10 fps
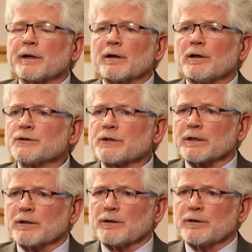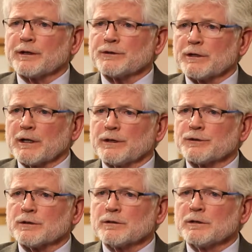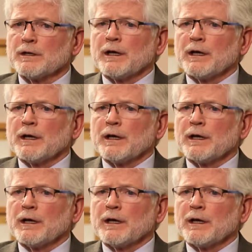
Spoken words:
be called secular education.